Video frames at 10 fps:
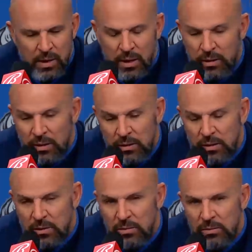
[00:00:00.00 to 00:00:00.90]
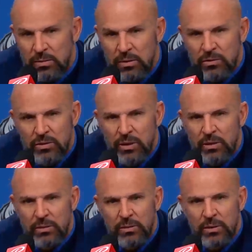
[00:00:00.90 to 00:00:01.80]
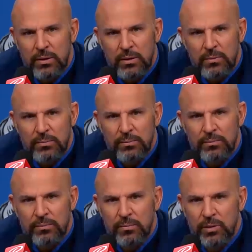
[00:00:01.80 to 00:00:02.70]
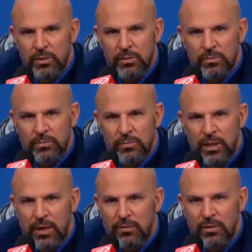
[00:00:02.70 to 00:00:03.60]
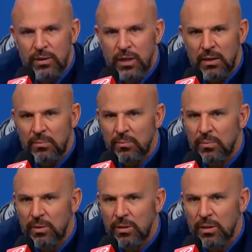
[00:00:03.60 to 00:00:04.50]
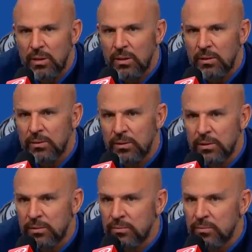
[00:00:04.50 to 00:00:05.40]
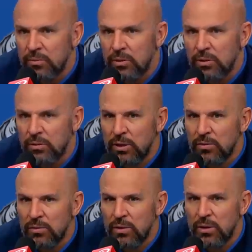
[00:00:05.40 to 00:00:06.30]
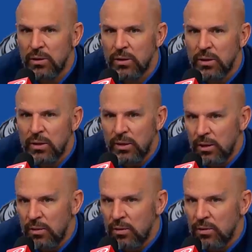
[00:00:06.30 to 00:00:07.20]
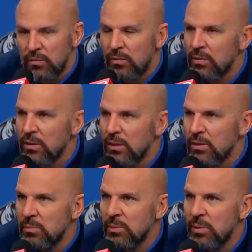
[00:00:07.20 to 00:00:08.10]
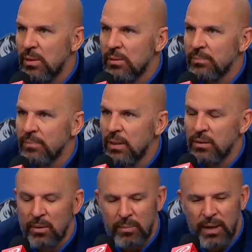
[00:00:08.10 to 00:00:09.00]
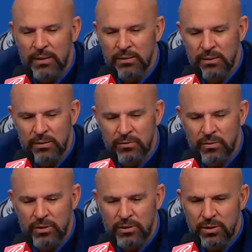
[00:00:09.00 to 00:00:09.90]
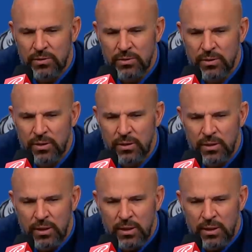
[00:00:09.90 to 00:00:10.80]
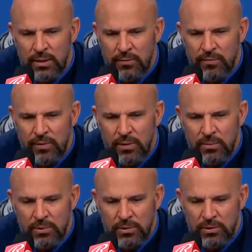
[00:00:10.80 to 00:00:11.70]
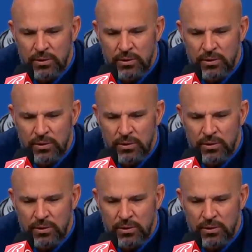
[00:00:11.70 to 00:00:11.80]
Yeah, I thought Doe said it, you know, after the game, and then, you know, yesterday, that our defense has to be better. I thought Maxie's voice yesterday in film was